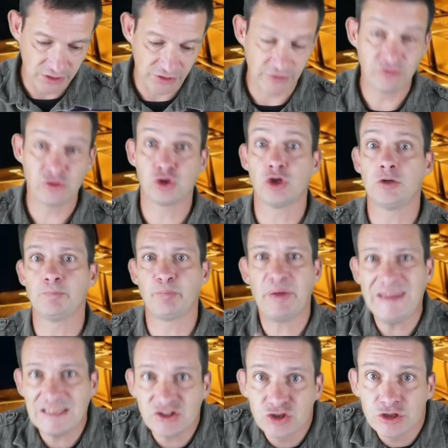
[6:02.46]
they've shown
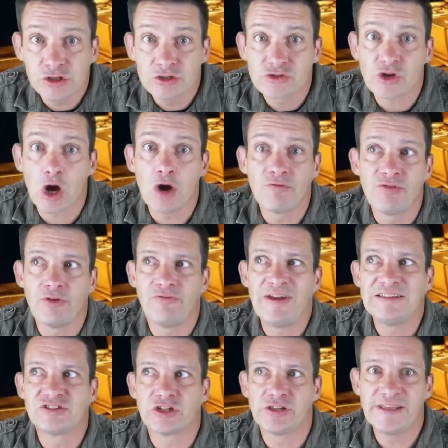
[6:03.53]
pictures of the
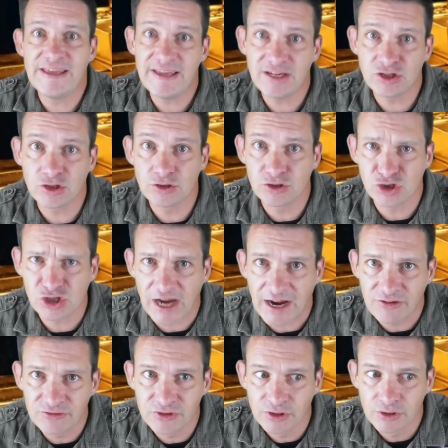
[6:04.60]
ventilation
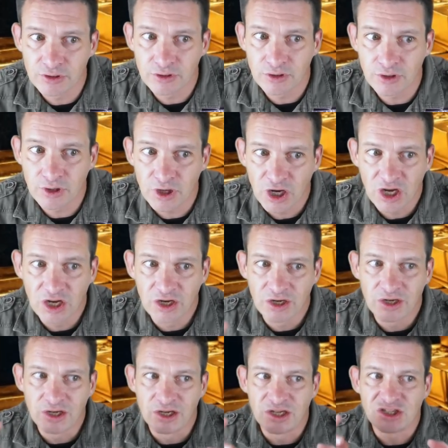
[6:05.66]
shaft.
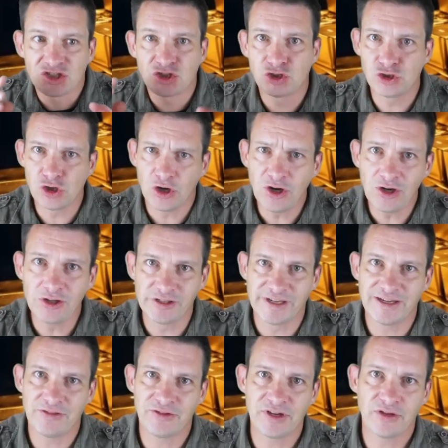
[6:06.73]

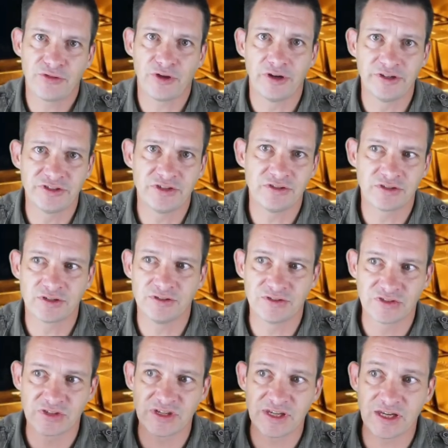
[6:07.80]
Surely the authorities can
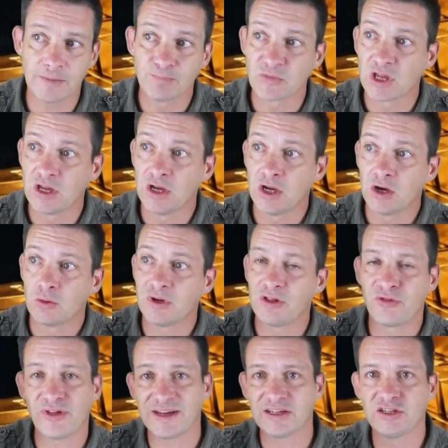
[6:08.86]
say, well,
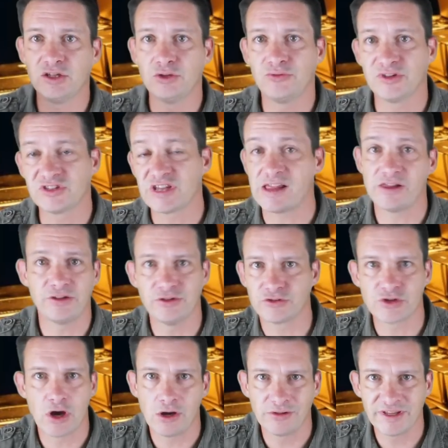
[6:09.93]
thank you for telling
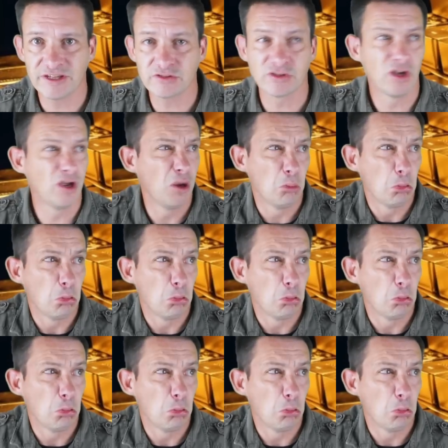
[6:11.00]
us all this.